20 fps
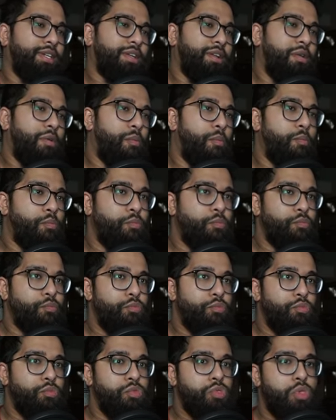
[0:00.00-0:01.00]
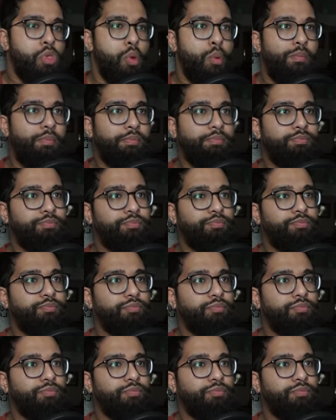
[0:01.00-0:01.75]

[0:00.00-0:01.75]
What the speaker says: Nobody speaks.